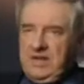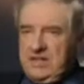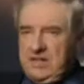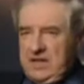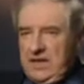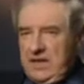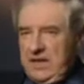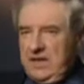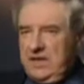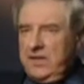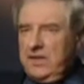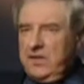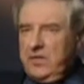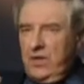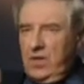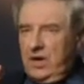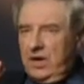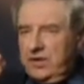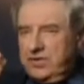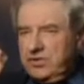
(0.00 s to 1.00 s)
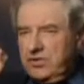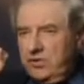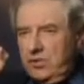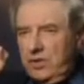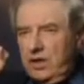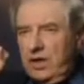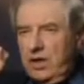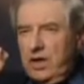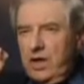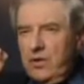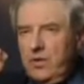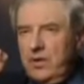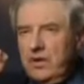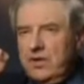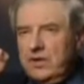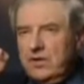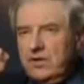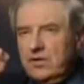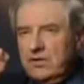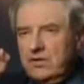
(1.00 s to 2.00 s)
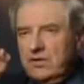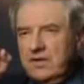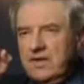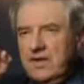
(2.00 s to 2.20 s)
saying you are to lower your